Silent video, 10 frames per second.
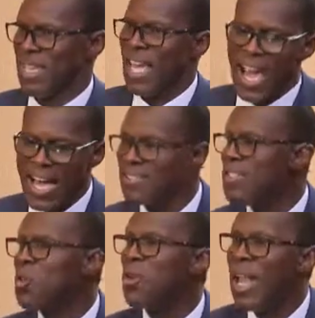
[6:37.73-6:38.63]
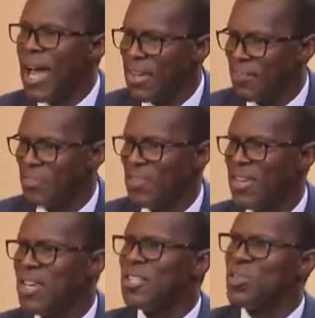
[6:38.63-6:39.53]
It has its own life.
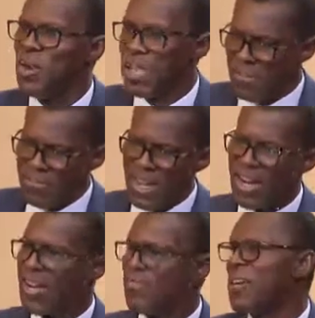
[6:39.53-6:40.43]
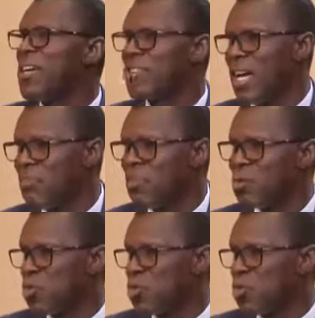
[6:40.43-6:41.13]
So if there are, for example,